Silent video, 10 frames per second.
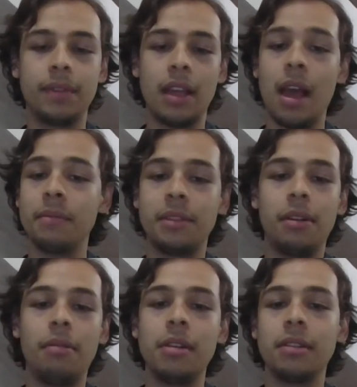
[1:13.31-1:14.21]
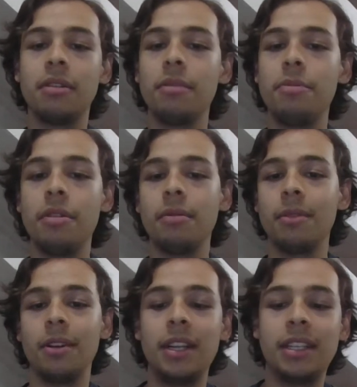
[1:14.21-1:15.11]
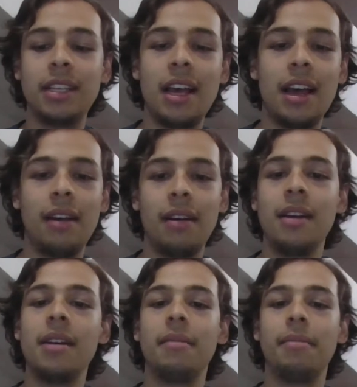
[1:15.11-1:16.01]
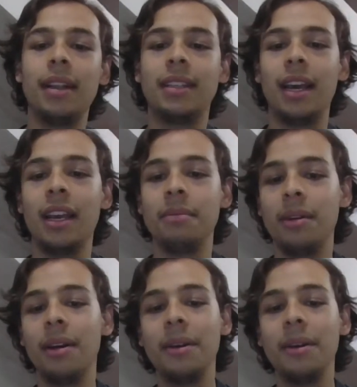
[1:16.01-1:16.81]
I'm sorry, Scorpio, but it's a bad time.